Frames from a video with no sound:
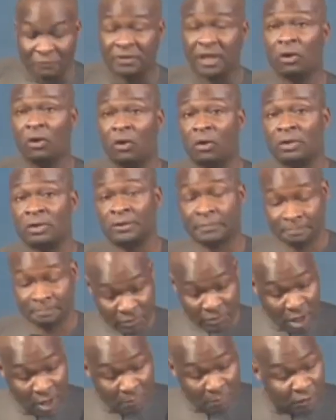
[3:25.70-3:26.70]
Lord.
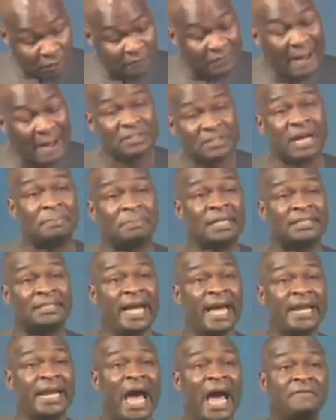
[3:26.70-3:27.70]
Proverbs chapter
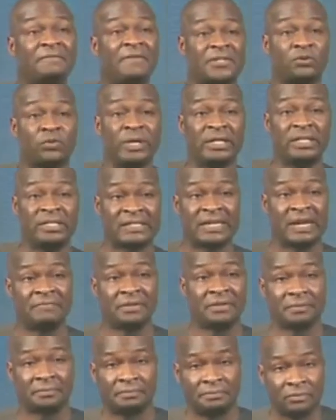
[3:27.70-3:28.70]
10 and verse
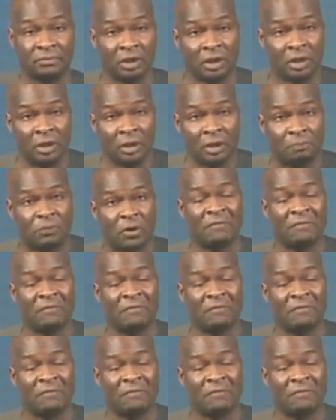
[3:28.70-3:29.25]
27.